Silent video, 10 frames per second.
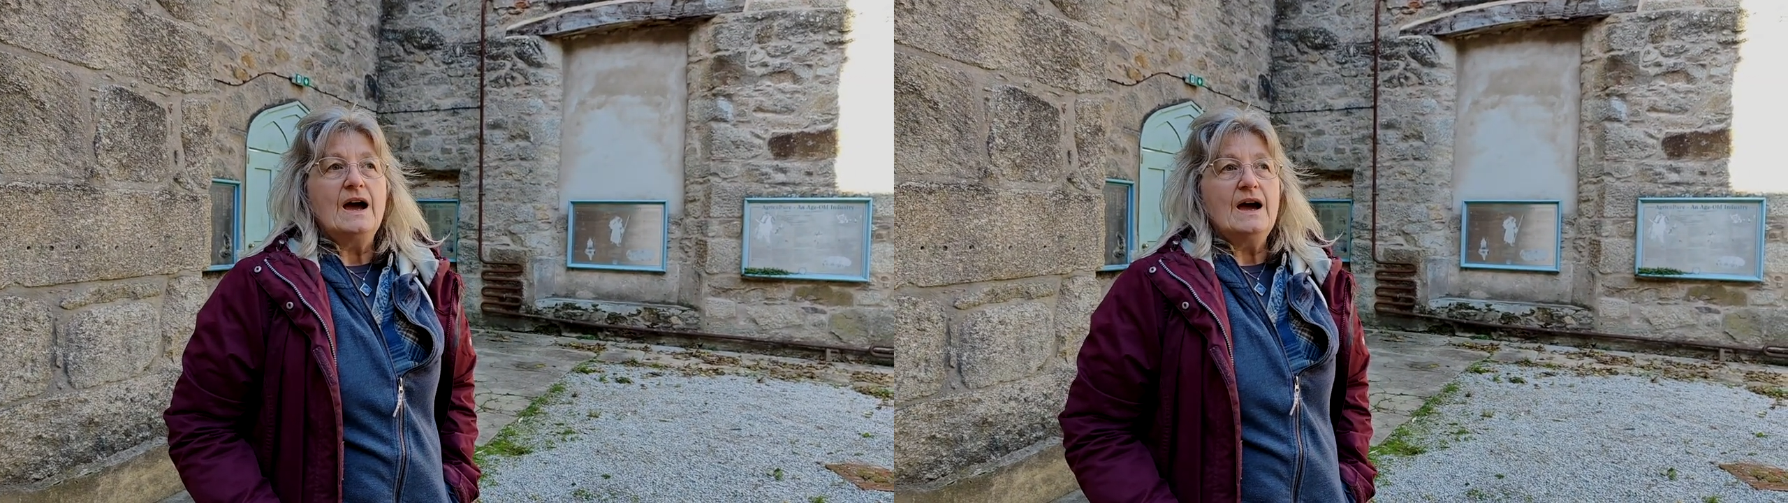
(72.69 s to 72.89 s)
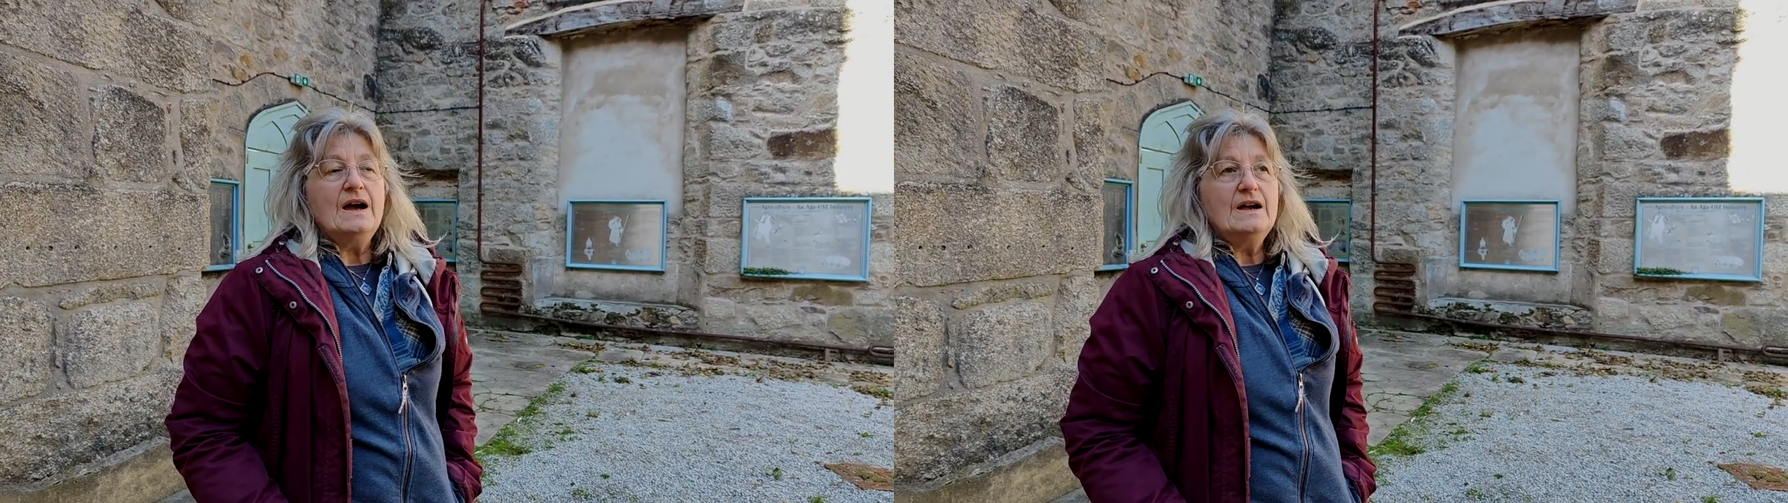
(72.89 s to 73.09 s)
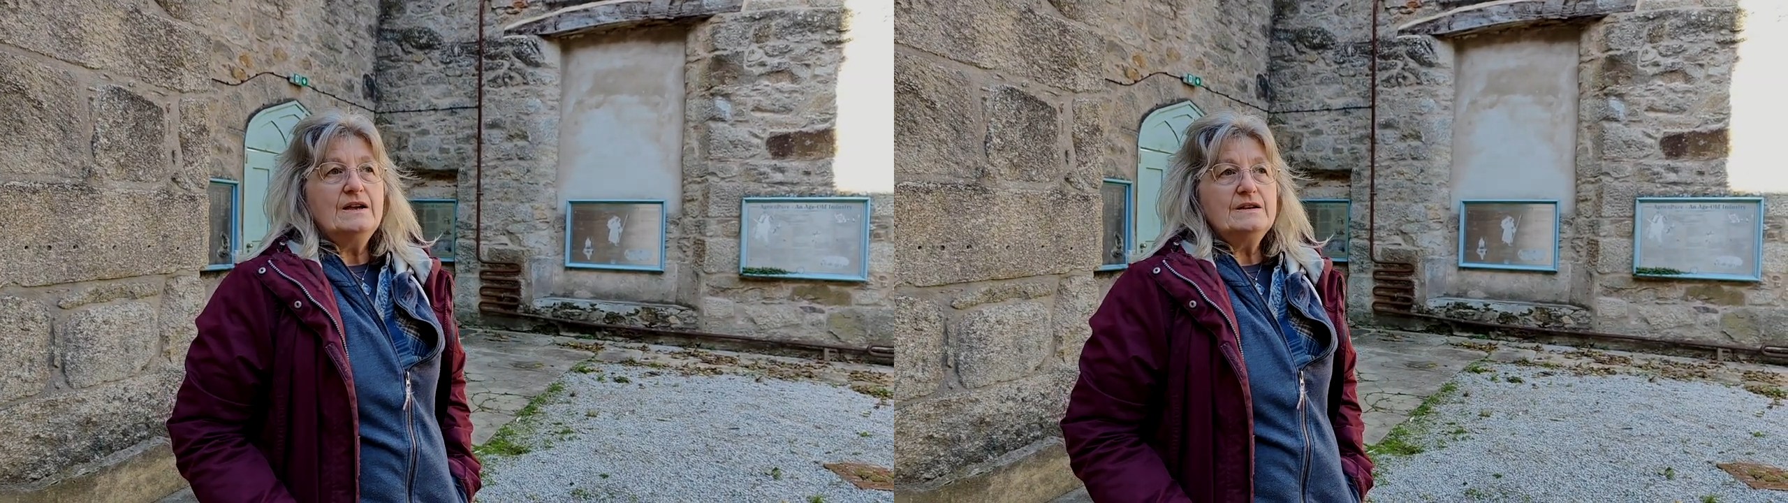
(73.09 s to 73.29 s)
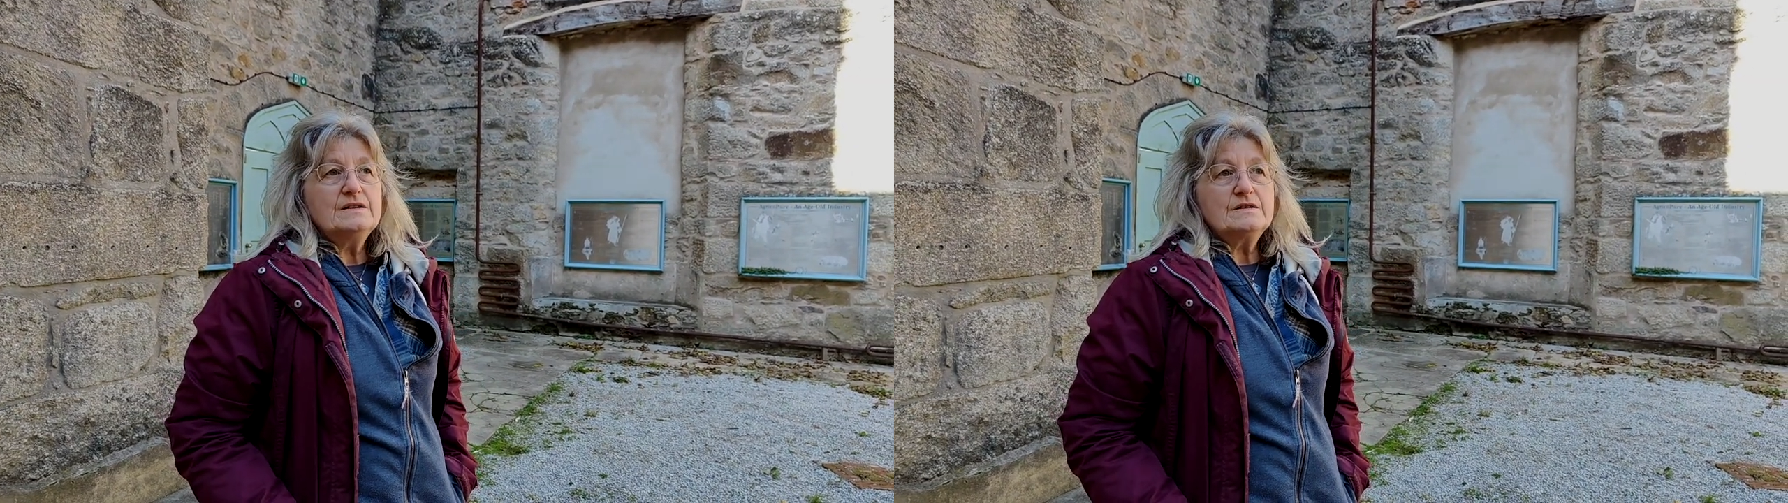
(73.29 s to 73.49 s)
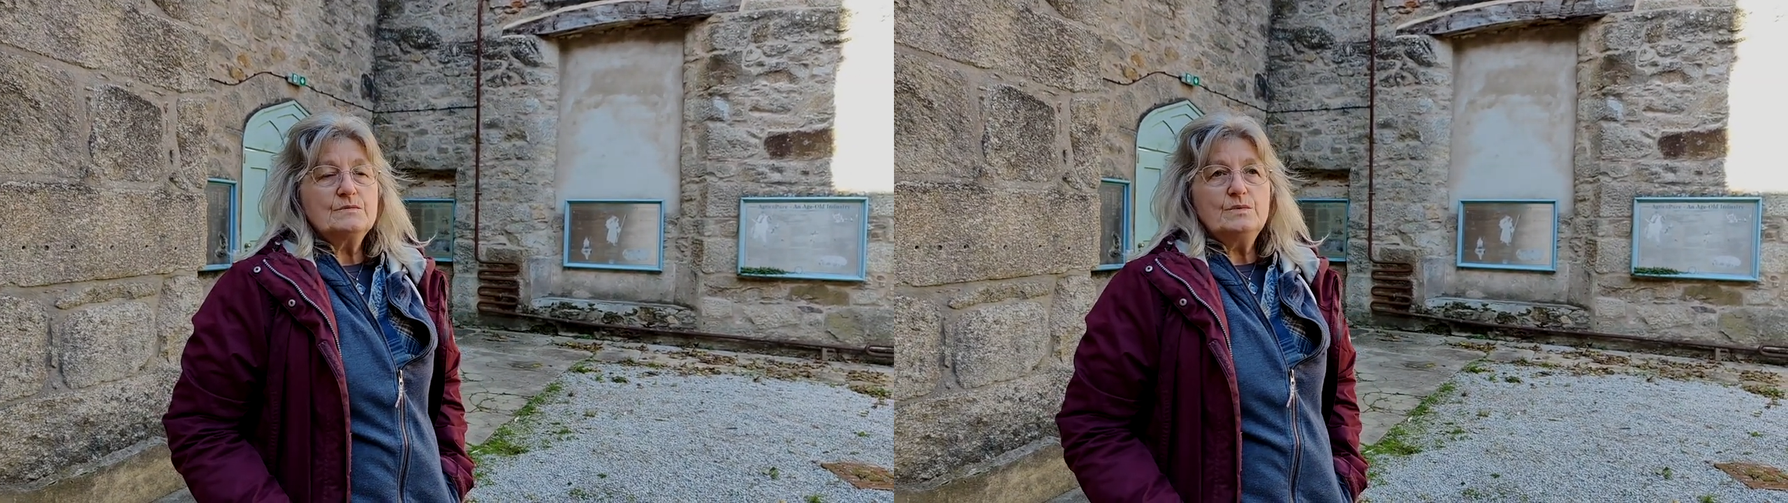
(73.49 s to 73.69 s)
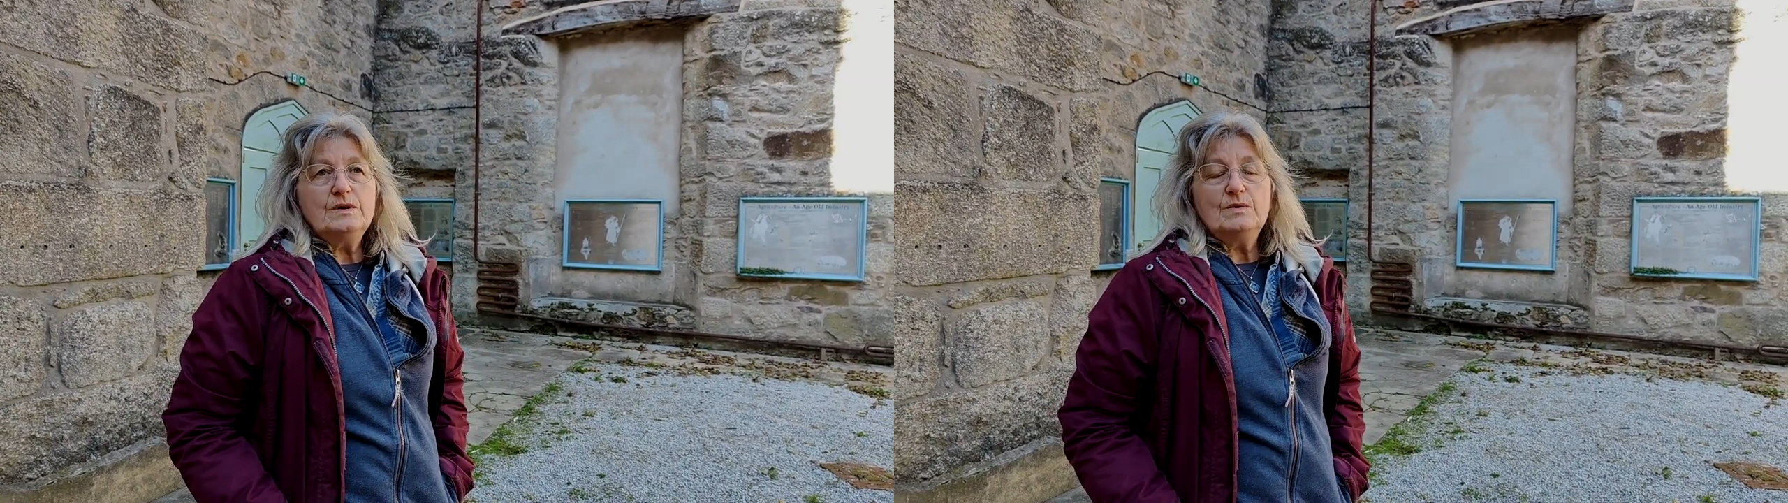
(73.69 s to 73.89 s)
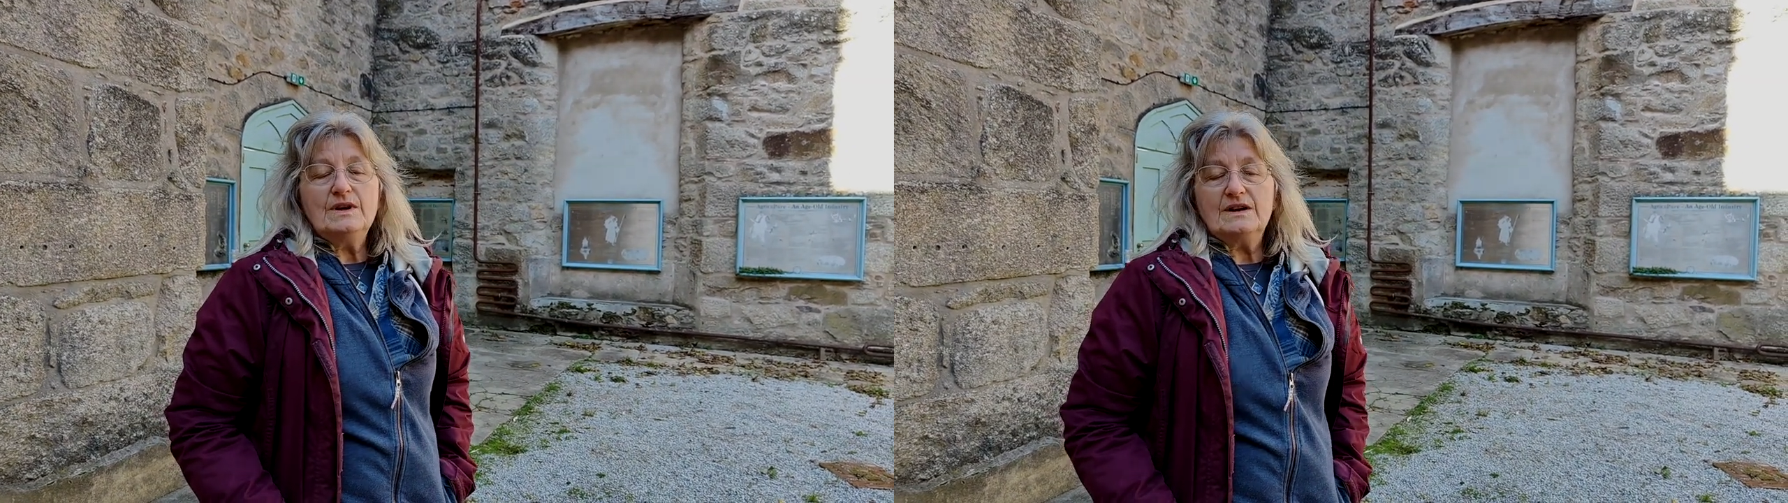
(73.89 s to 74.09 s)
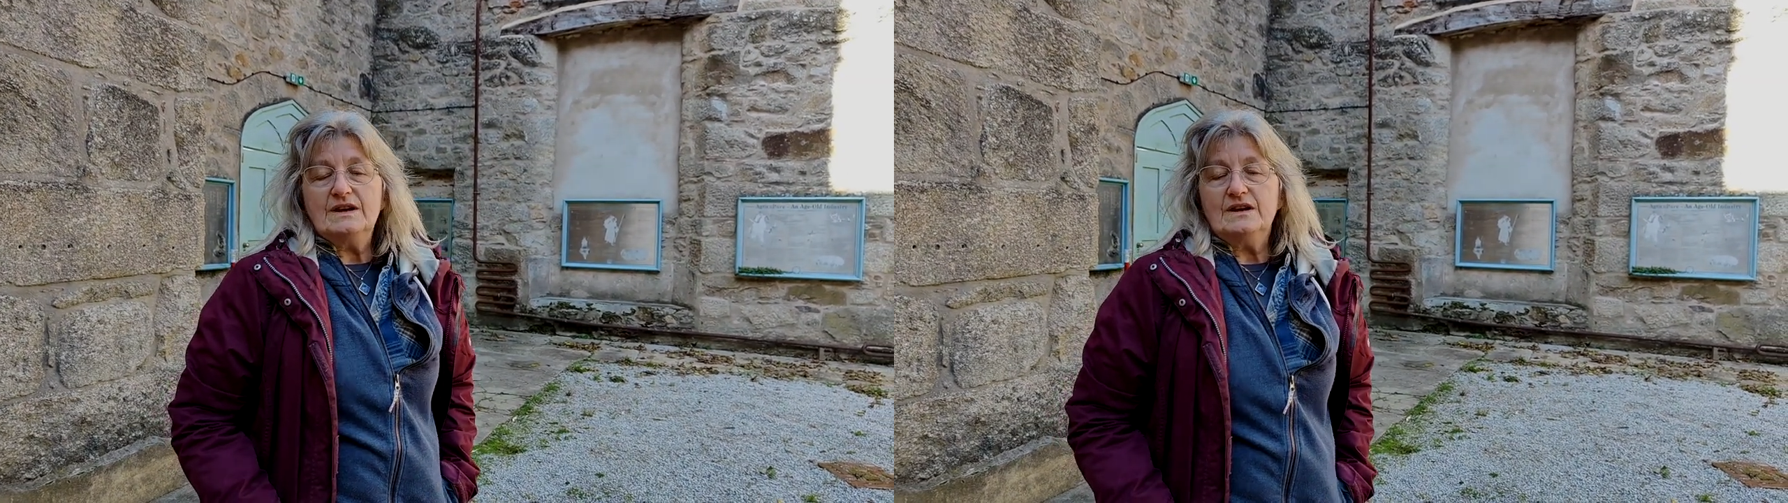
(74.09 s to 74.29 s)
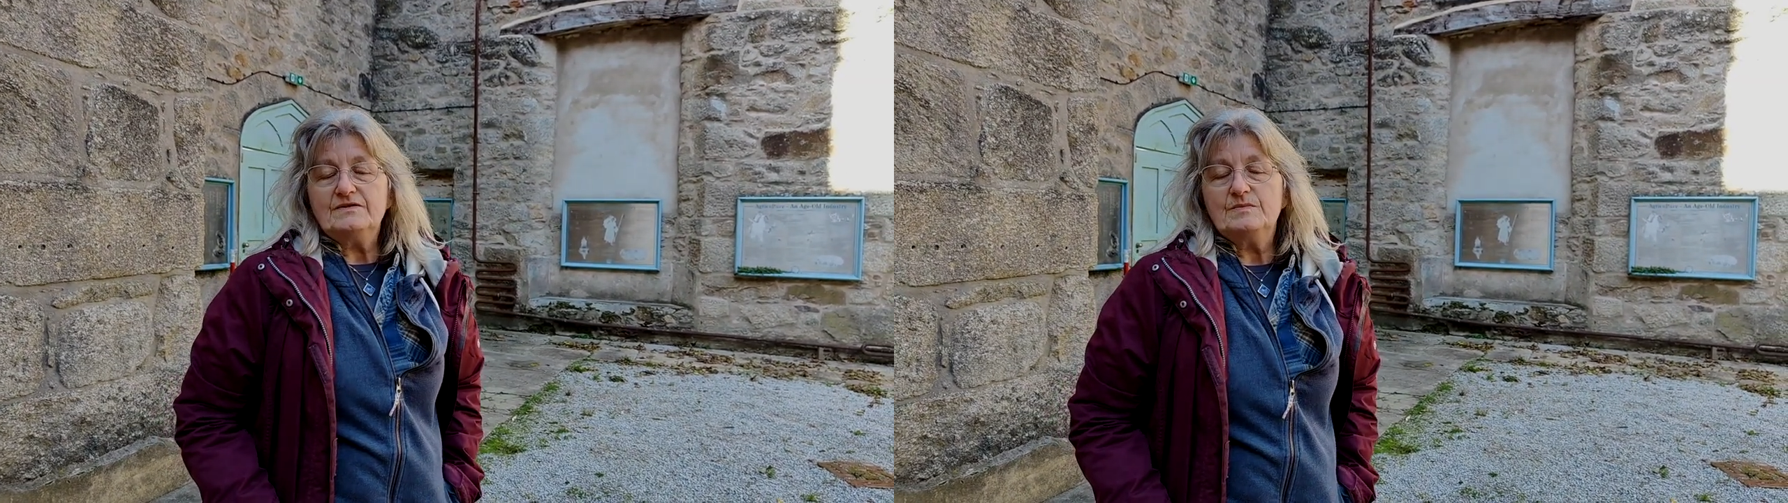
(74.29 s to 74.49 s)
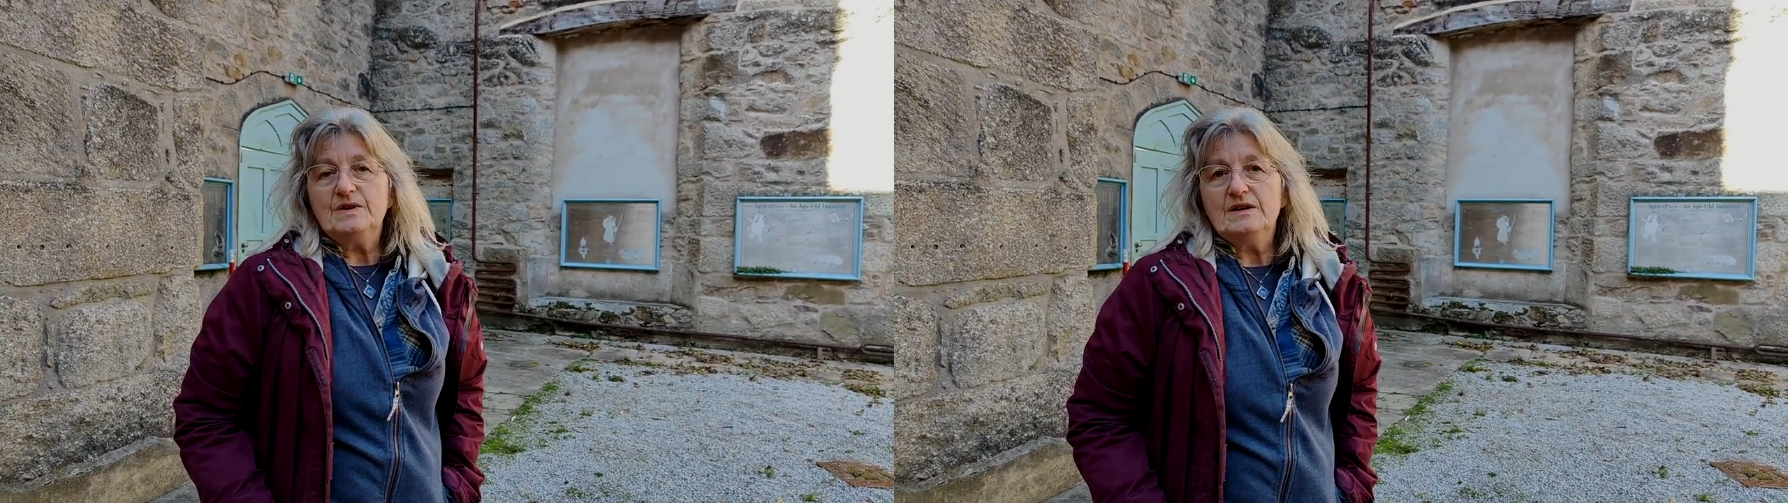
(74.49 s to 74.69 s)
and we were lucky enough
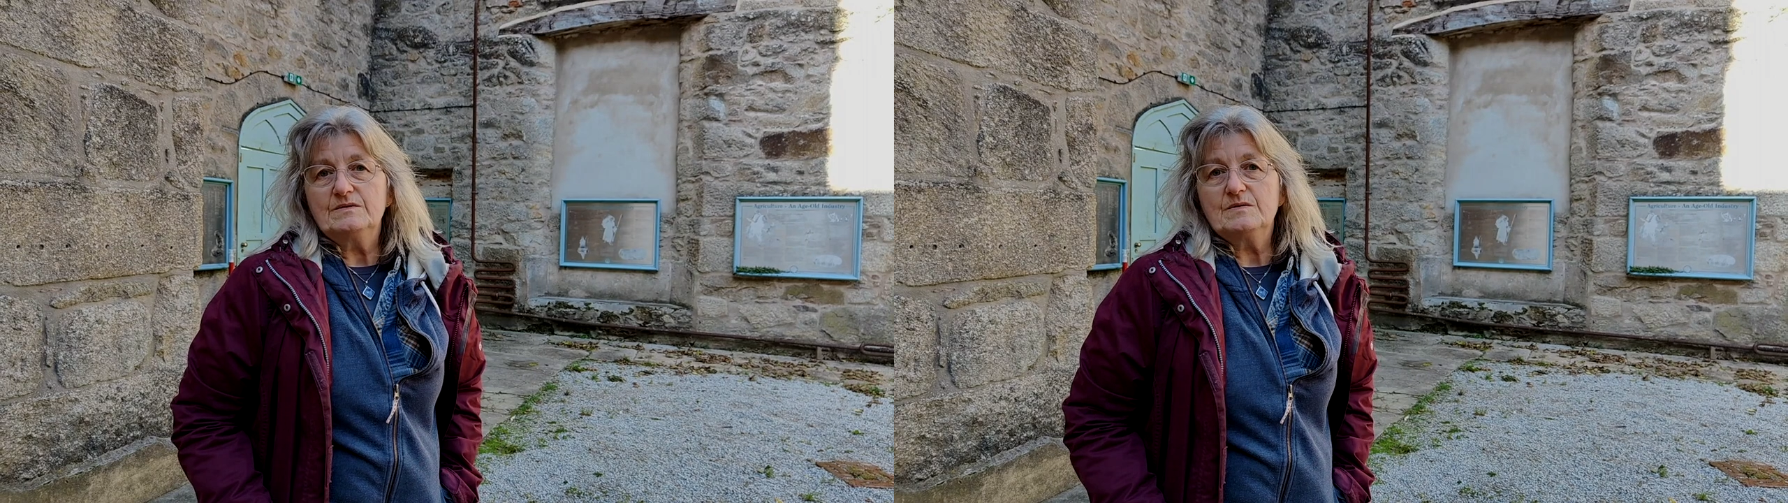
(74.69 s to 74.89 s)
to be able